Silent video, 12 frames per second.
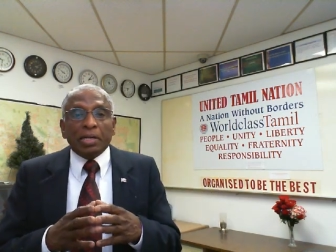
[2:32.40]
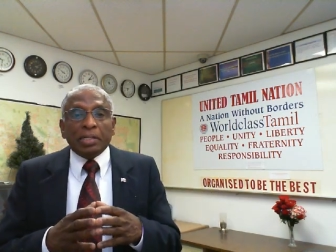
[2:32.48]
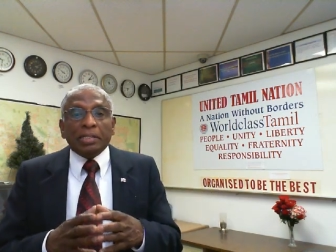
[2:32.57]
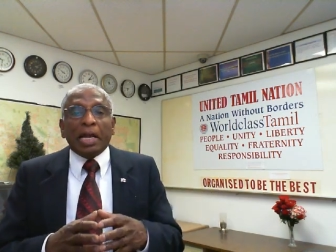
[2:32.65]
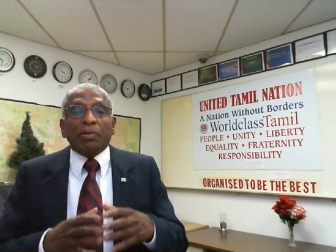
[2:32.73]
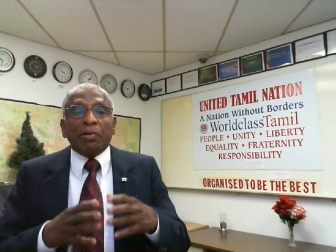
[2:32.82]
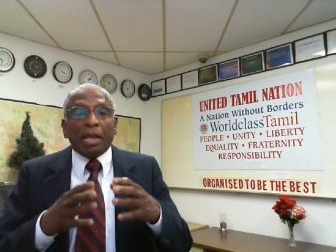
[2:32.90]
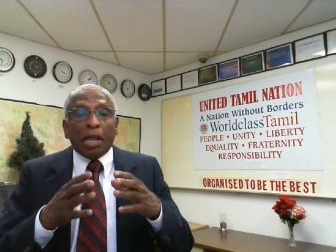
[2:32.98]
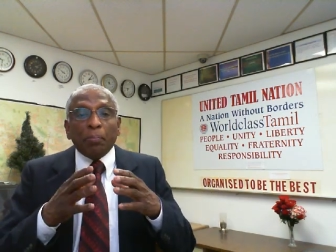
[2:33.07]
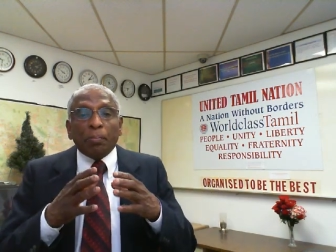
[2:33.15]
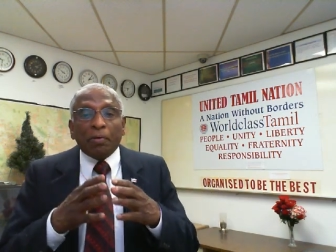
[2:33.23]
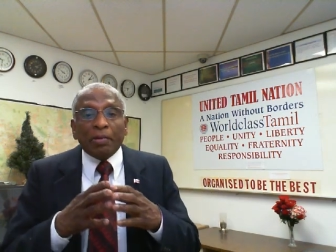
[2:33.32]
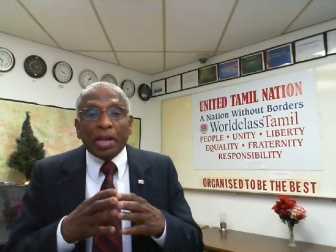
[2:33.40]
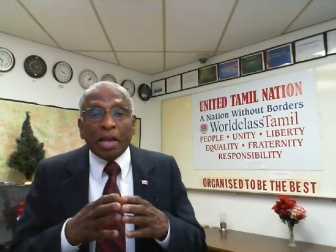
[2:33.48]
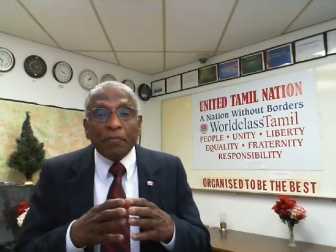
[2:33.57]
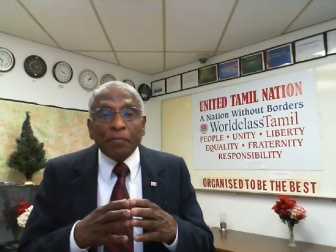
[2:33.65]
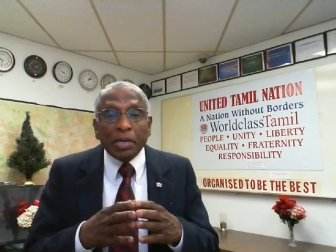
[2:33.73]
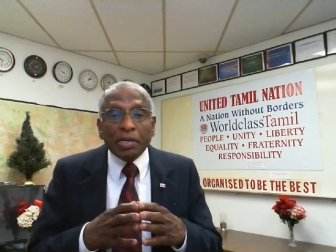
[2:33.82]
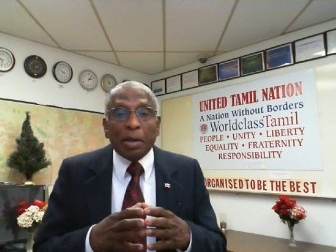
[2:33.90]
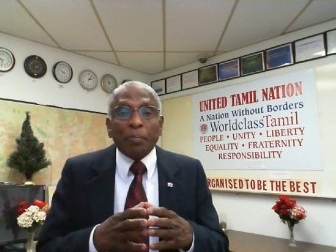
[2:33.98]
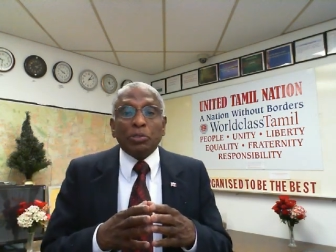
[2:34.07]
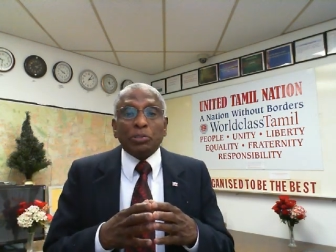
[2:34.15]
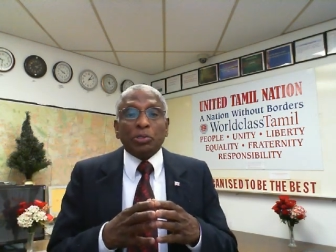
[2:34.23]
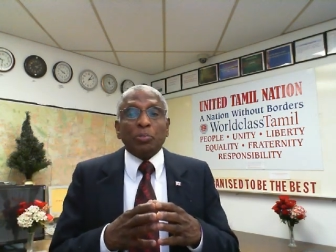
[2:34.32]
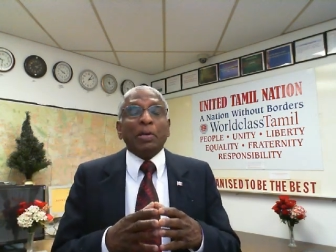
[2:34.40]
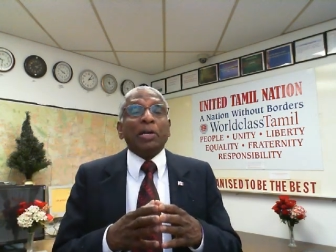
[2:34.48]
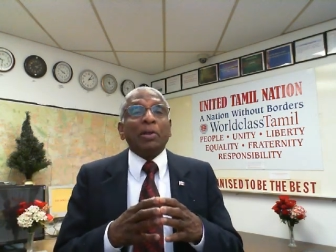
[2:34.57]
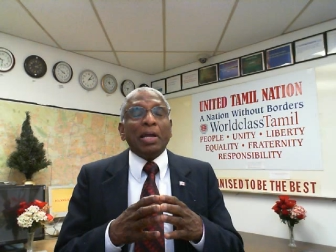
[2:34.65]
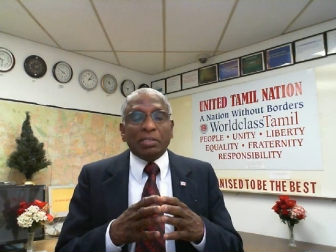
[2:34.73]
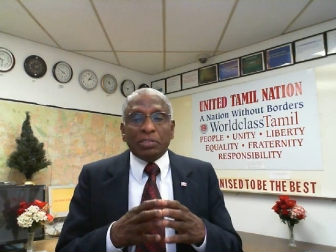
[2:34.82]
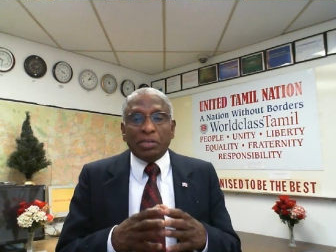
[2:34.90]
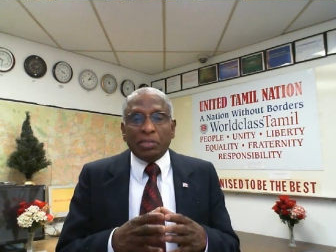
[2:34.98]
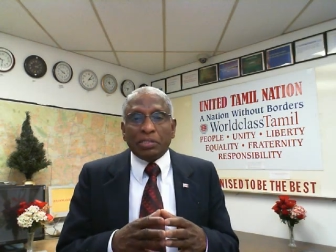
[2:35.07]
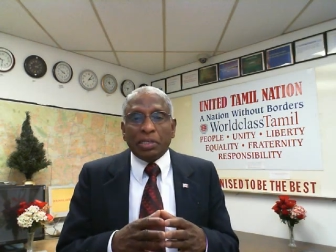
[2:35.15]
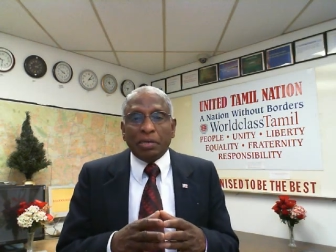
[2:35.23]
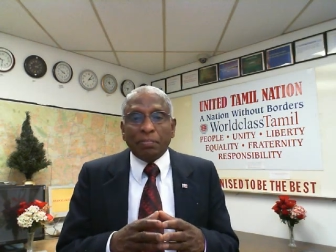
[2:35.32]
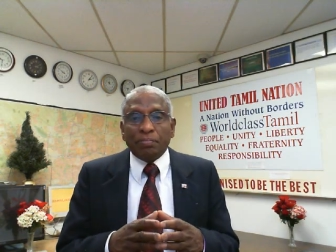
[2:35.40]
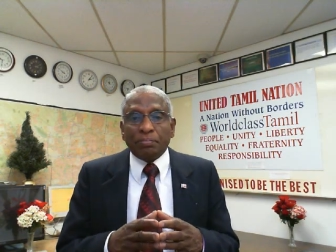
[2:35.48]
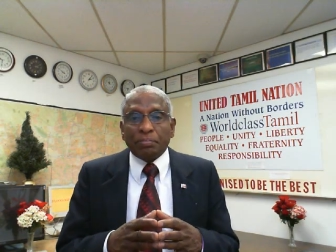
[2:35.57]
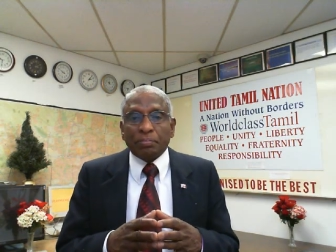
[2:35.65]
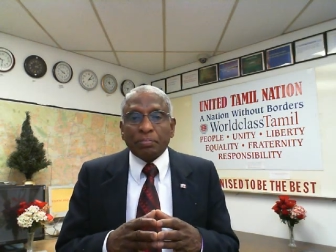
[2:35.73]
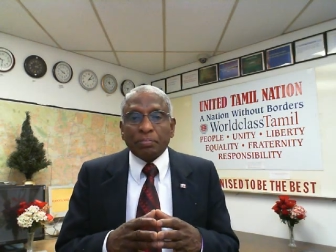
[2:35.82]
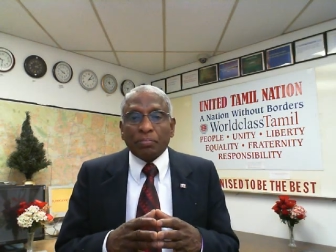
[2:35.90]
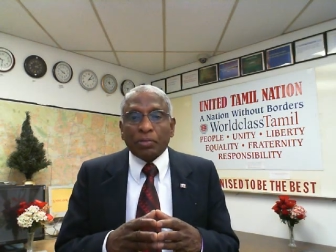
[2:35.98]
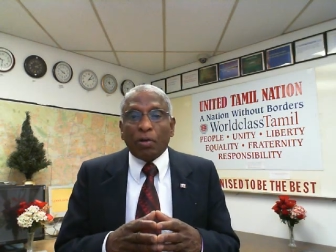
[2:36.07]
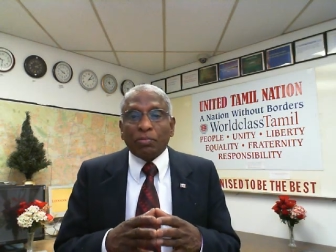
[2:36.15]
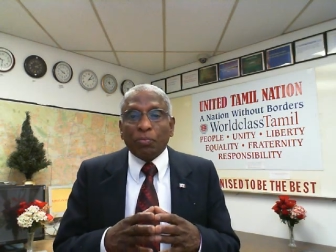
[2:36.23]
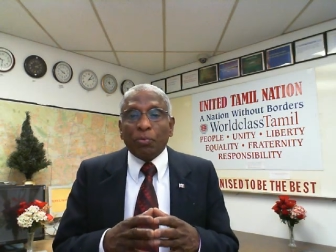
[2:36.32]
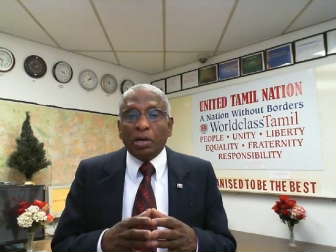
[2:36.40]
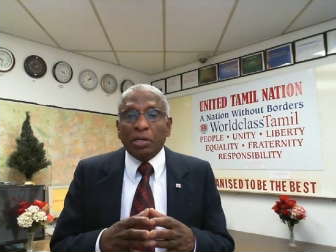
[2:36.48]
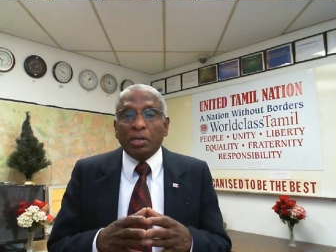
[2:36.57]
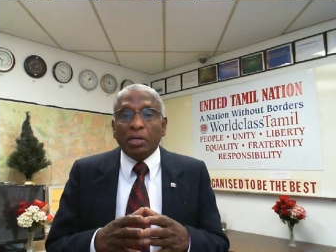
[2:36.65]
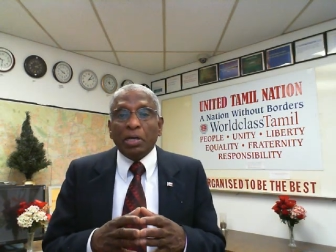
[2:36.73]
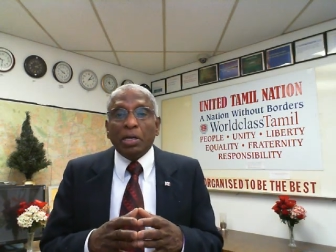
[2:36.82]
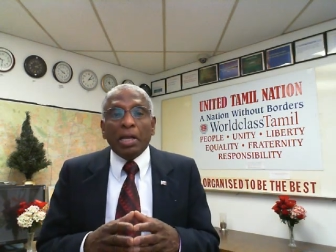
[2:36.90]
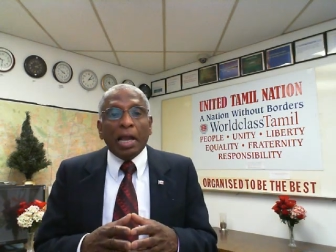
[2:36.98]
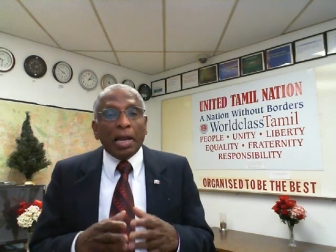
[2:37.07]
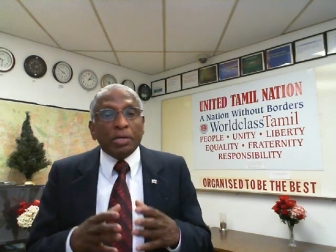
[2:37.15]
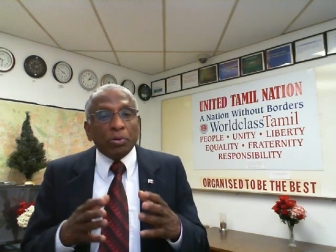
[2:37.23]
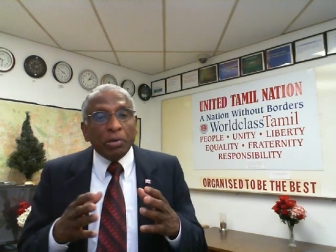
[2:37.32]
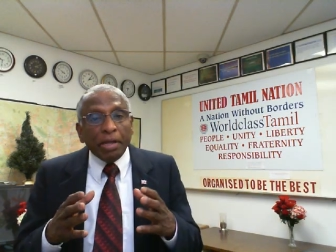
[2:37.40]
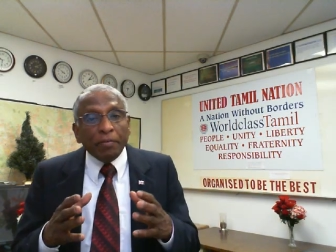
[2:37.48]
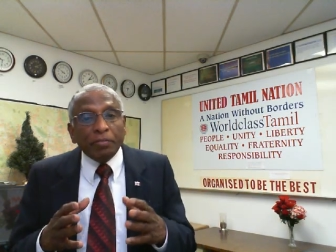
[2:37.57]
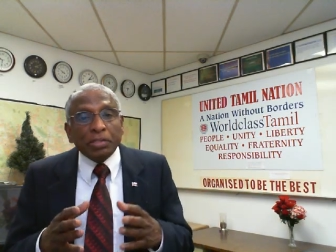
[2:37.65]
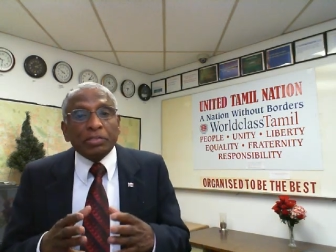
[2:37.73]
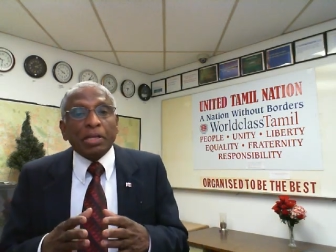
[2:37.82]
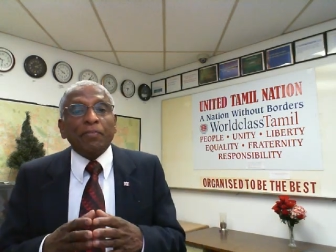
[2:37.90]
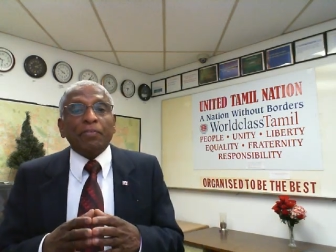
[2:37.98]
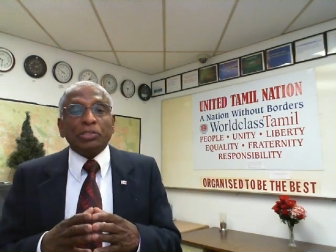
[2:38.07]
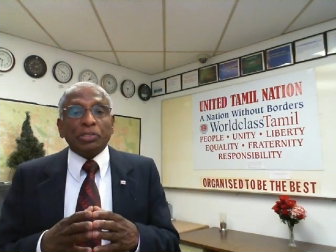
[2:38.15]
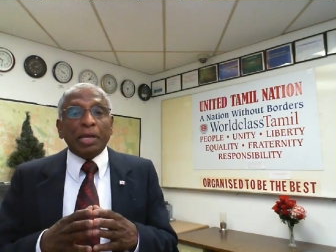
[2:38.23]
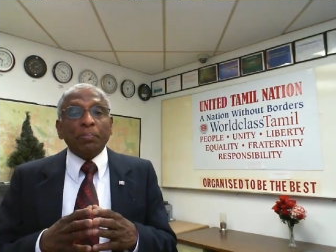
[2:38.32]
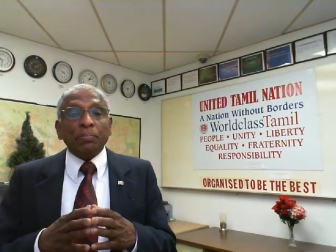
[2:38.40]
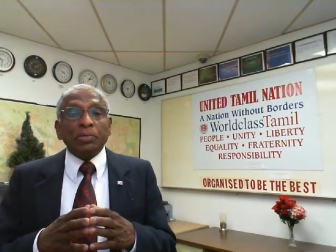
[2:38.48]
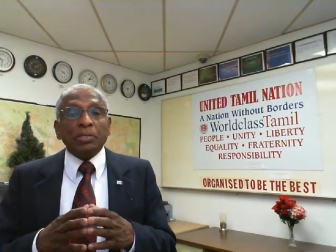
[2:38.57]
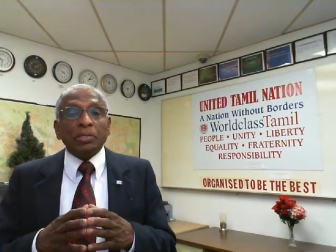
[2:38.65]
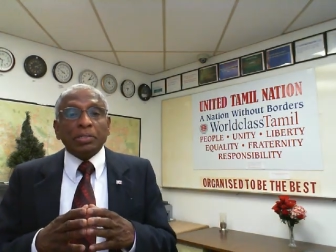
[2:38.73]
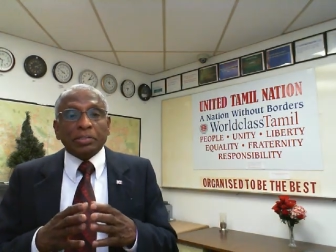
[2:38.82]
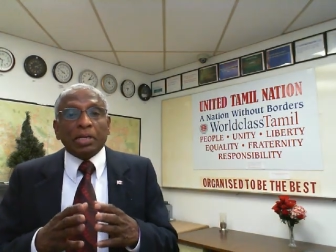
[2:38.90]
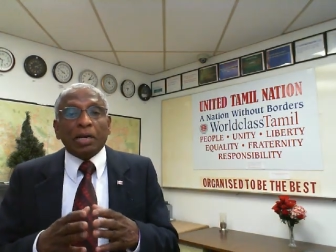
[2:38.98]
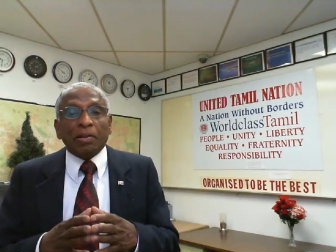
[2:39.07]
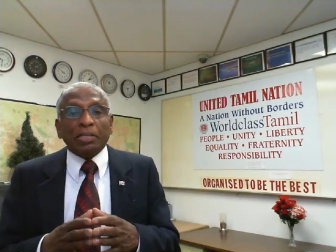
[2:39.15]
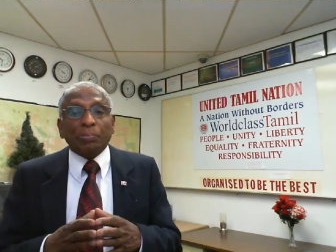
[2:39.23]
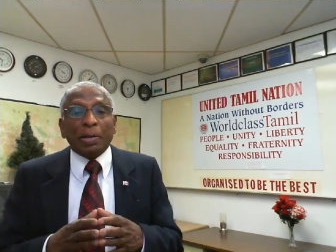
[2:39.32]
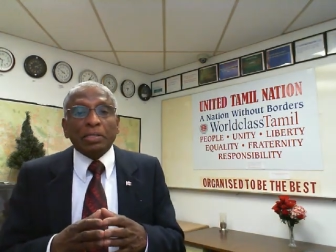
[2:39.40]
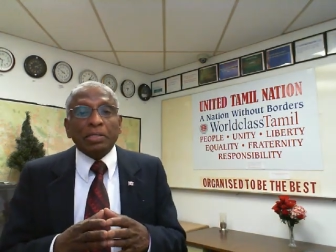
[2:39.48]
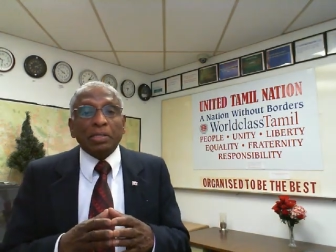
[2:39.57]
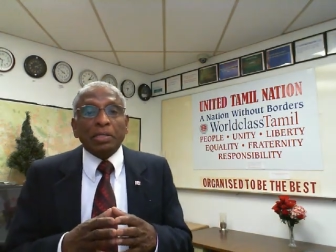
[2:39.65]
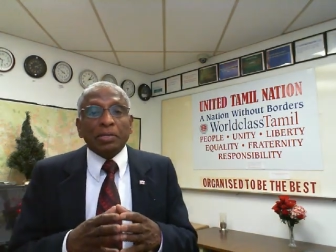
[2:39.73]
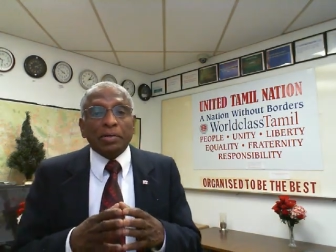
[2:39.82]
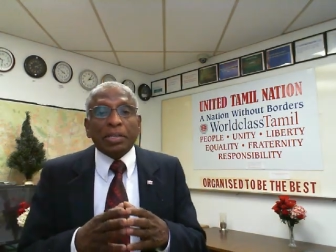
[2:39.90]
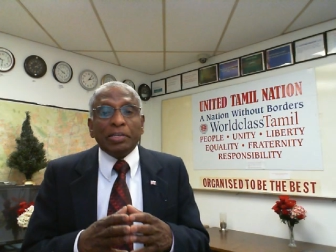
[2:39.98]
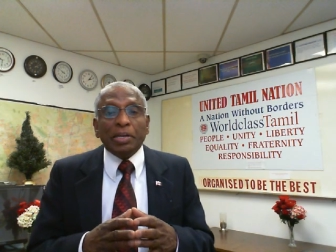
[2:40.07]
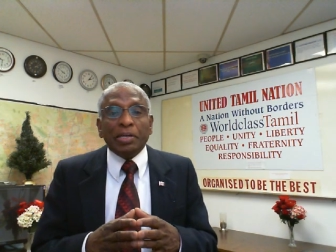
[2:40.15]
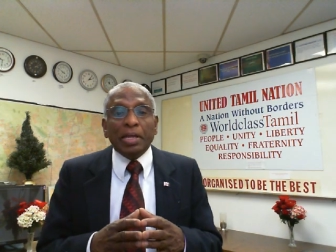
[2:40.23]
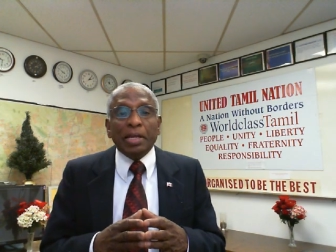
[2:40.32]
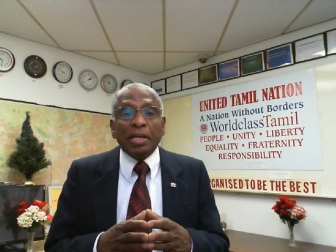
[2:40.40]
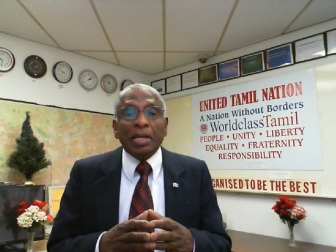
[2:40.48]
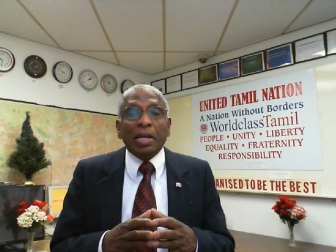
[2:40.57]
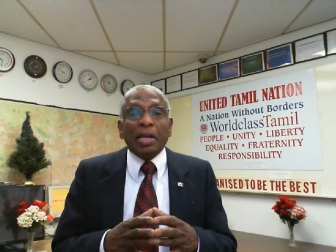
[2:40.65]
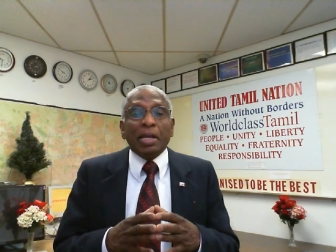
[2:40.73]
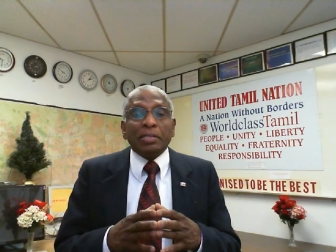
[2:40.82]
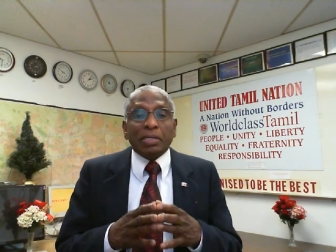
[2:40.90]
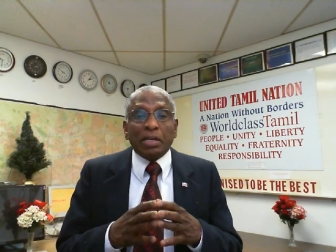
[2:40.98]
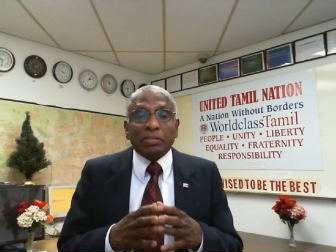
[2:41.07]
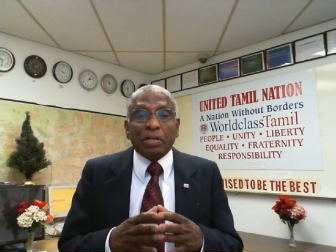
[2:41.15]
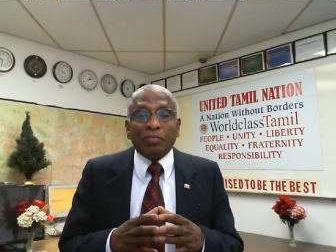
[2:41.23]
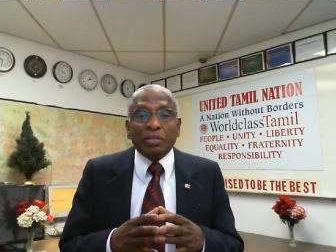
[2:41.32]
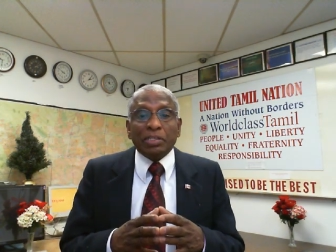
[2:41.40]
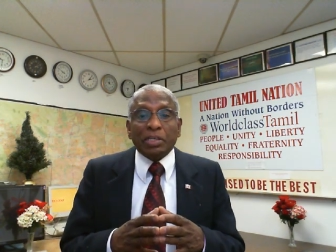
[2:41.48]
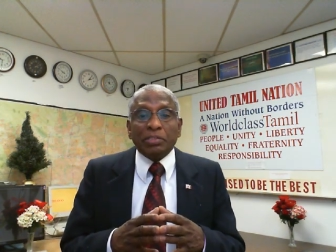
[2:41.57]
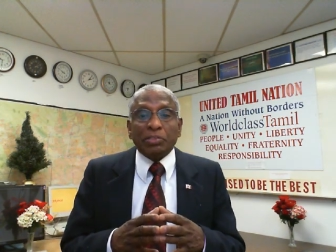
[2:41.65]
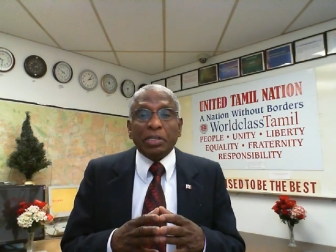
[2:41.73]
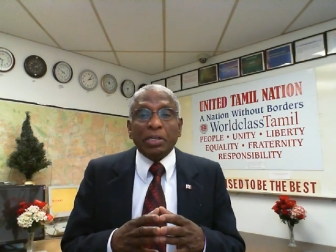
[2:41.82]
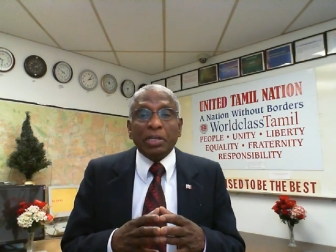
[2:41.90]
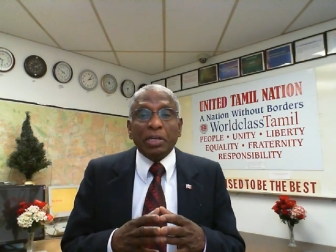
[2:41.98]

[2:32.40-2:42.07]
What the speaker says: that will empower every Tamil to be a great citizen of the world and to live with self-esteem, self-respect, dignity, self-sufficiency,